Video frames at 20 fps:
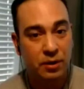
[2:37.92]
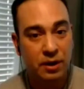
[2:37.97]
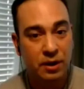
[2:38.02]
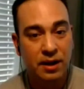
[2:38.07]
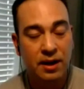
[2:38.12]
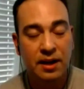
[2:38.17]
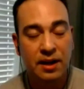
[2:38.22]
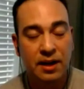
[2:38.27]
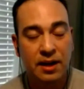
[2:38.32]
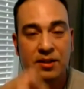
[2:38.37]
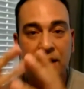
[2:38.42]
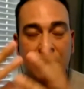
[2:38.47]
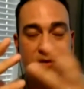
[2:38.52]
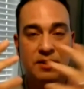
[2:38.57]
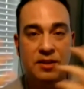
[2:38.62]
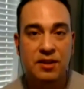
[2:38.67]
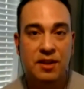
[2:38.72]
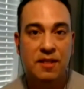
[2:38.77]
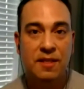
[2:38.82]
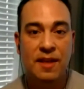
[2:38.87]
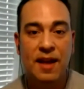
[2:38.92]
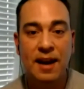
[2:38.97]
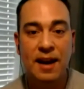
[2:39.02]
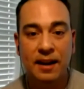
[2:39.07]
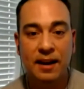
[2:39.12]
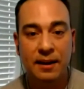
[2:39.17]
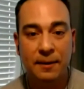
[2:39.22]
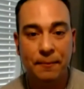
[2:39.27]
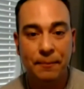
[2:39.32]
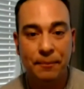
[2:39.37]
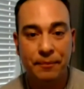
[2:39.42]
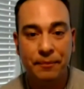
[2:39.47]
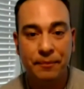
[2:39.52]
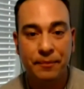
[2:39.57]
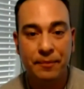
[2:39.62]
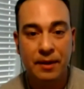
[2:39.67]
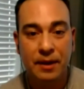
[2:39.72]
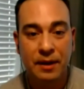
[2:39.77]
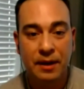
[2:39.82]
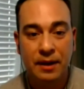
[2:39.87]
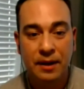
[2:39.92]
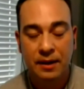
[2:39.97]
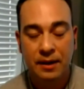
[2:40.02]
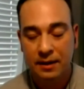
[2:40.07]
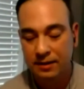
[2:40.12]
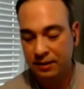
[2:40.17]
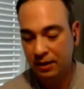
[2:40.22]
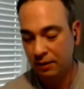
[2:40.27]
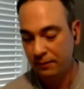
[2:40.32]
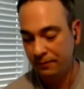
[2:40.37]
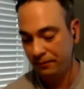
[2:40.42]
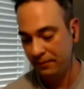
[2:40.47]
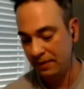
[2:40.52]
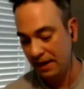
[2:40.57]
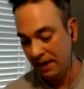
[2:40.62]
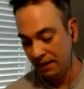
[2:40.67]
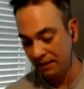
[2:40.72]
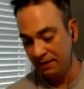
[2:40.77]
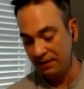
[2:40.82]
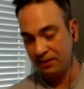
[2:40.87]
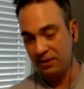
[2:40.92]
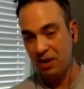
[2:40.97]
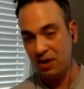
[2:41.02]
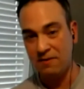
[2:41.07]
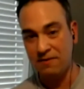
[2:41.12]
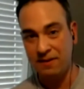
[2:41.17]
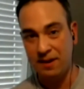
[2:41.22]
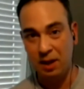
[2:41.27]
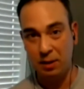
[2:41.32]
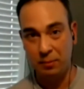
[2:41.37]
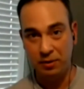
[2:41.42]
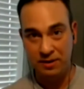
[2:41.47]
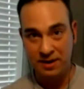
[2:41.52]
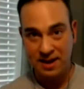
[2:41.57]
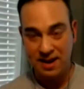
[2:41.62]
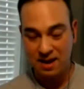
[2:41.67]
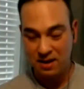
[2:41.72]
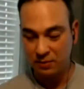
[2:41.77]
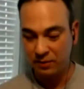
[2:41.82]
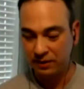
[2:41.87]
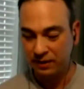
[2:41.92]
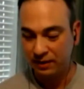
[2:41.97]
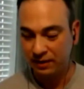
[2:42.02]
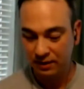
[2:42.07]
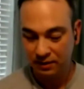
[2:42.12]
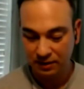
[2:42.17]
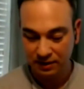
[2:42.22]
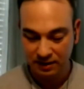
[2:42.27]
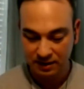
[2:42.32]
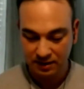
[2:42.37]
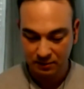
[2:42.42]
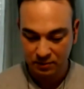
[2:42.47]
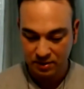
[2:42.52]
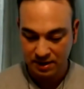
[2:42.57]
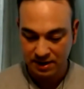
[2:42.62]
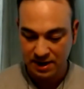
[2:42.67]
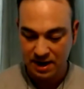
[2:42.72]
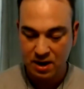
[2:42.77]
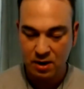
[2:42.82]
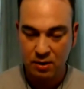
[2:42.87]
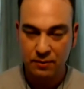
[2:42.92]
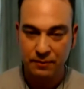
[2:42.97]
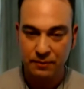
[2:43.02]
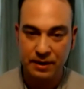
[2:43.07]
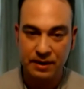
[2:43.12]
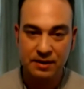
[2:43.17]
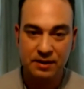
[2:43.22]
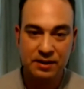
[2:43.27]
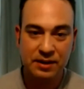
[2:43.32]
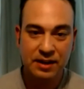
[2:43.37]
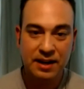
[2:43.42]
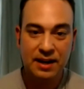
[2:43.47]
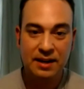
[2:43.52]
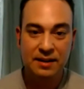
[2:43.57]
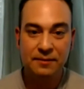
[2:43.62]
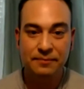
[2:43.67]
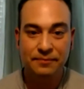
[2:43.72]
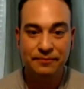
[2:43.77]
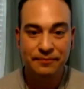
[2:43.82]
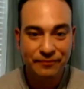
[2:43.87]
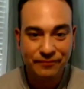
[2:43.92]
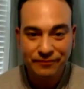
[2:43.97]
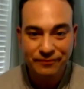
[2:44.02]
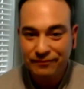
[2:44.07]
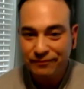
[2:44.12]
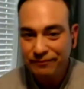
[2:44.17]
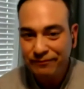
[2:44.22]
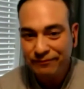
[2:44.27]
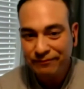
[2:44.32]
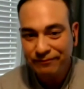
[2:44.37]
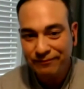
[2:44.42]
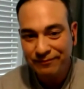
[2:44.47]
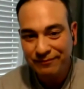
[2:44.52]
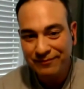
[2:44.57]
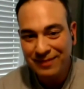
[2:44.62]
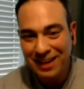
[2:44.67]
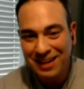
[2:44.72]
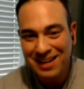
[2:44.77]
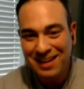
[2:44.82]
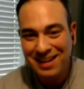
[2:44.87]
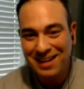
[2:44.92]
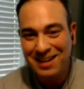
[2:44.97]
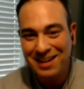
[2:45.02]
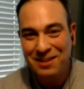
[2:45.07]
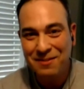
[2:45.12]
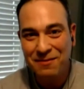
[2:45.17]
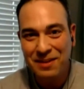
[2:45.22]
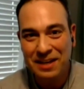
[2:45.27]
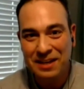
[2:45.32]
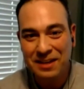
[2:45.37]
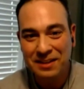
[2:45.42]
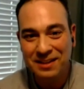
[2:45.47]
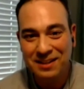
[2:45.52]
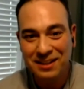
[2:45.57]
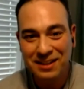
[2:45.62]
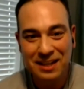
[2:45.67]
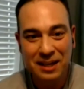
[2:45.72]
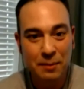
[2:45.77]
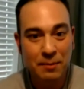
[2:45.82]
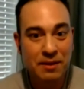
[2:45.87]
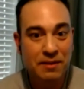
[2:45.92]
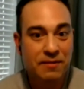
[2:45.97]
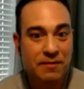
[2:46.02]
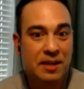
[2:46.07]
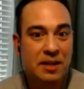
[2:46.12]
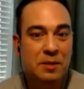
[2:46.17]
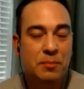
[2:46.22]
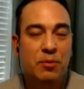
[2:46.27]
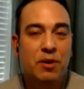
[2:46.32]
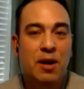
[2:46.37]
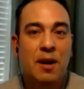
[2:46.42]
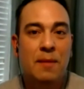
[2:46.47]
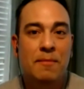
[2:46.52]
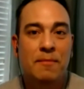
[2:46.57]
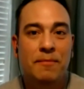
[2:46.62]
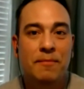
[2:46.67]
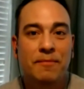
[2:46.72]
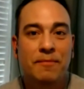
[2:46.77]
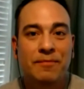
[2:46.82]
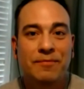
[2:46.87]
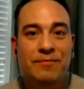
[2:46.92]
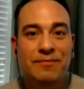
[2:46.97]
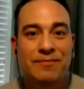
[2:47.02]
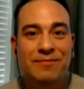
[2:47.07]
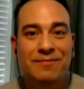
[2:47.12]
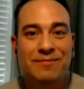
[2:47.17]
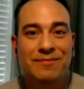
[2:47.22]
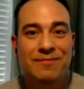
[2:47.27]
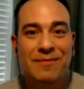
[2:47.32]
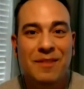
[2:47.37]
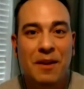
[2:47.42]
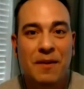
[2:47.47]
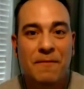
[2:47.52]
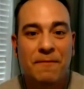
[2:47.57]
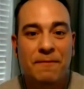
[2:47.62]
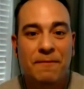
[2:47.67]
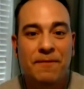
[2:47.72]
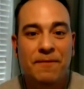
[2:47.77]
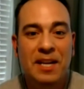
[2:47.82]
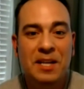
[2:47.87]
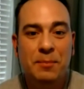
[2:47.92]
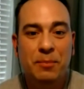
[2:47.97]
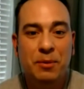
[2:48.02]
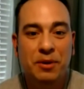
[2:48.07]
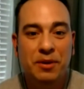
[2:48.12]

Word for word: instead of a synthetic. Yeah. So and these are available now. We can you can get them right now inside. Uh, the Venus, you can get them in the Venus Prime Facebook